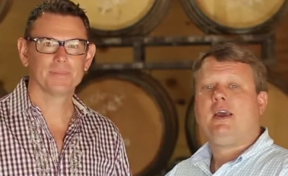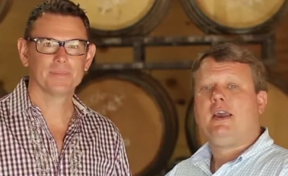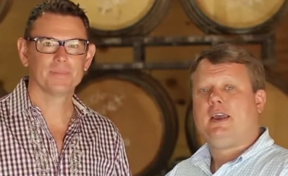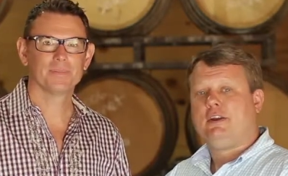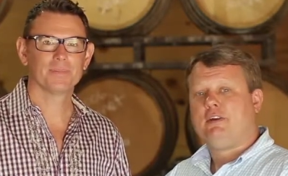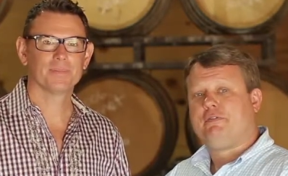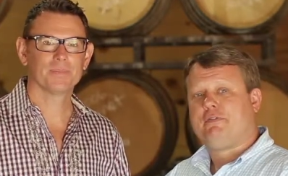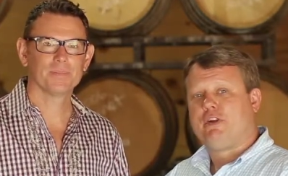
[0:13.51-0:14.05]

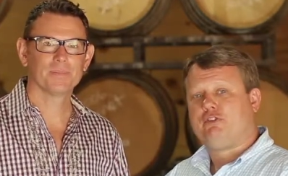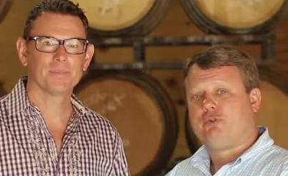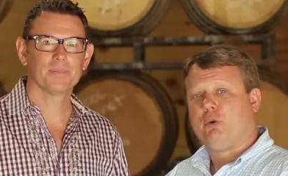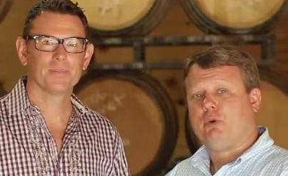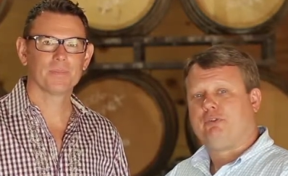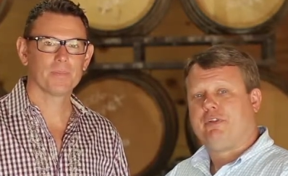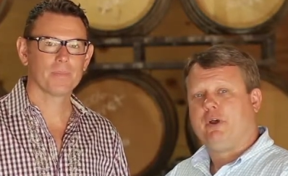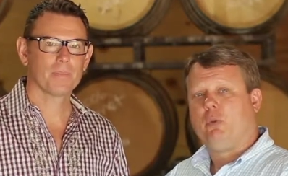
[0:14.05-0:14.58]

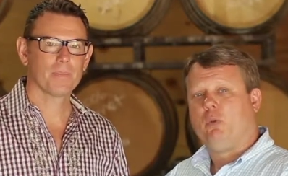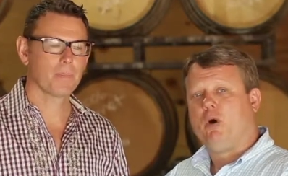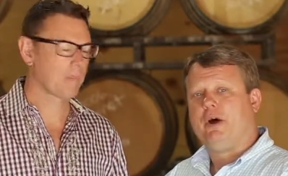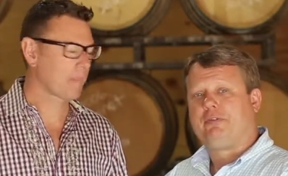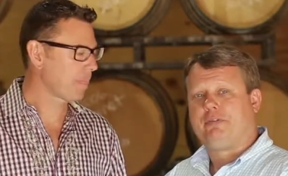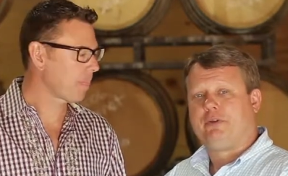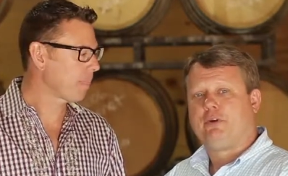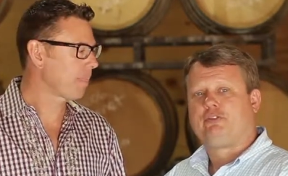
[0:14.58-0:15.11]
Speaker 1: individuals that
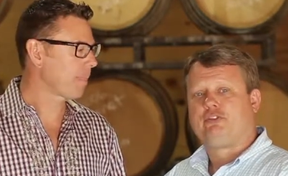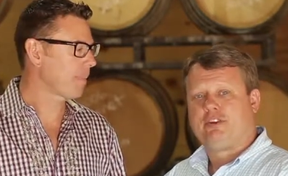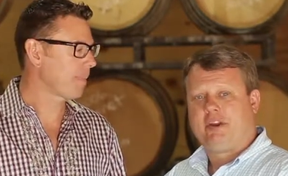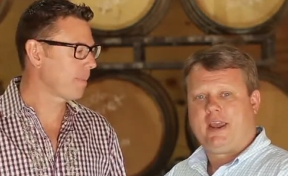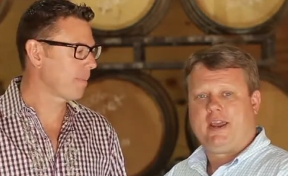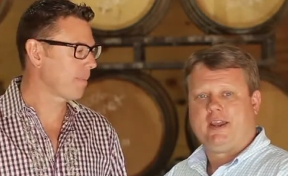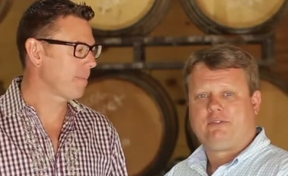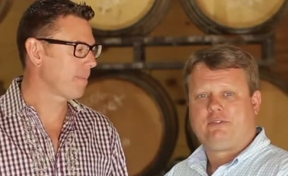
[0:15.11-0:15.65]
want their
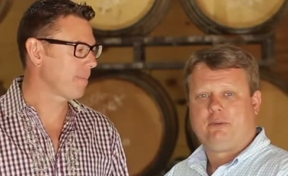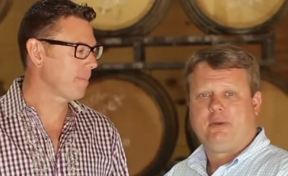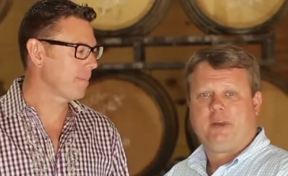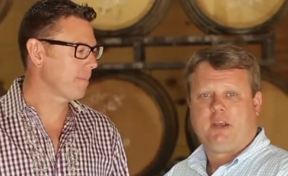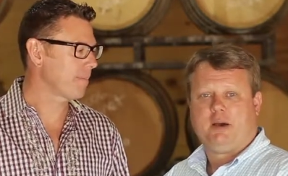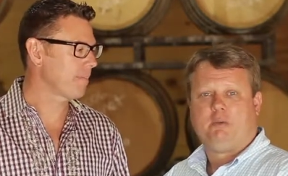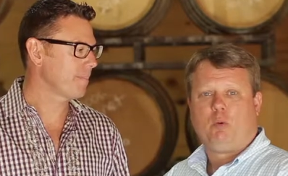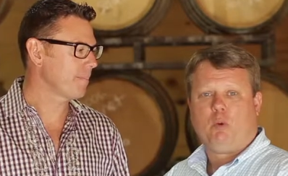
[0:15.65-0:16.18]
chance to
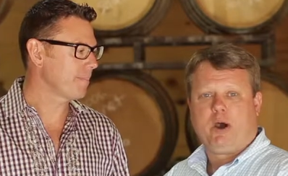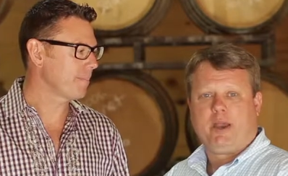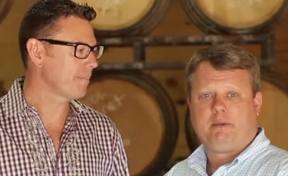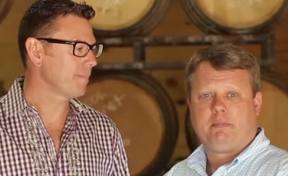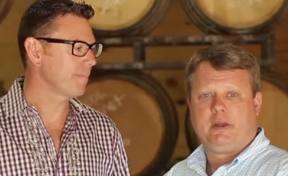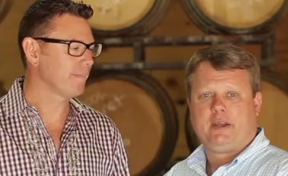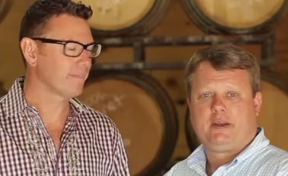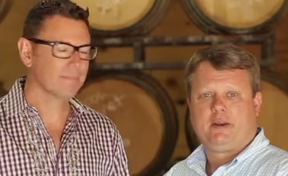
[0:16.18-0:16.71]
become a
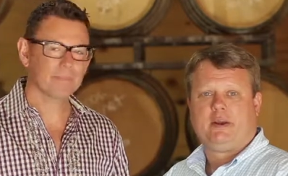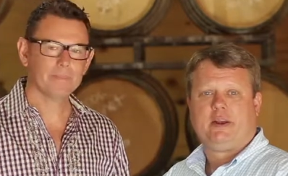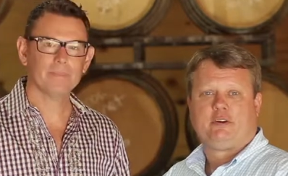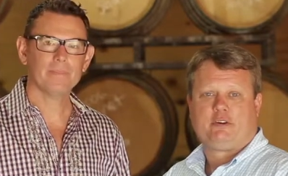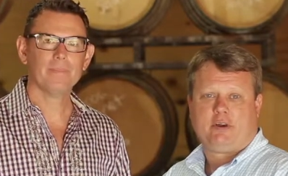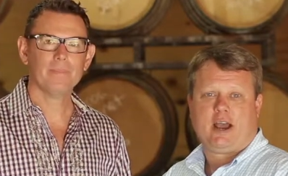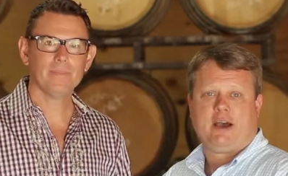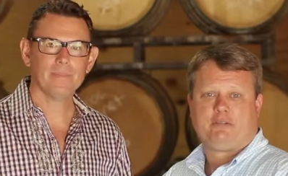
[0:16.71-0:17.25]
winemaker and
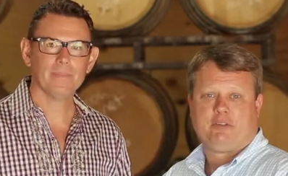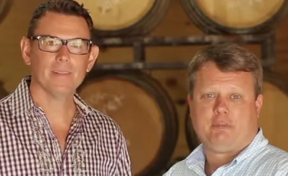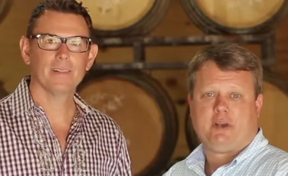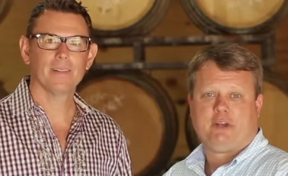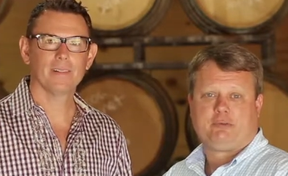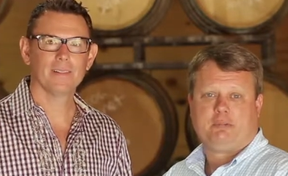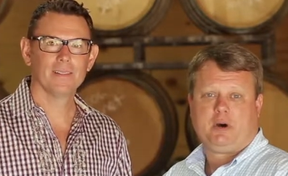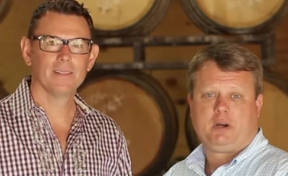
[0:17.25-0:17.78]
craft the
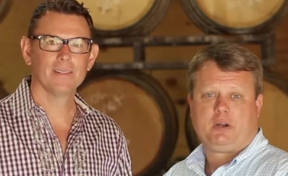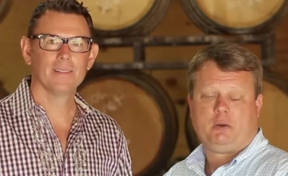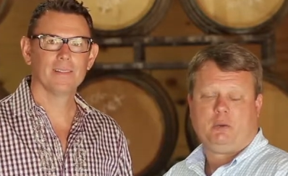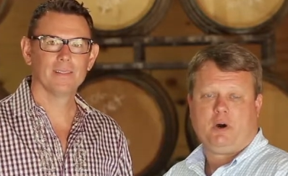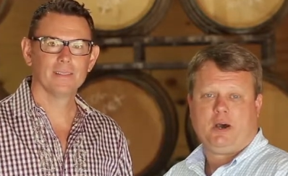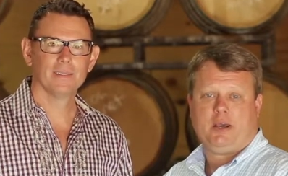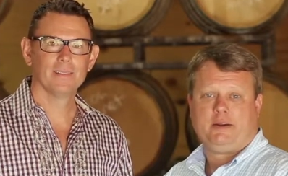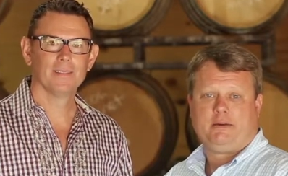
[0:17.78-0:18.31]
best bottle of
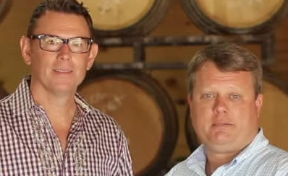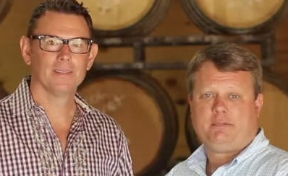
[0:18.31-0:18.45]
wine.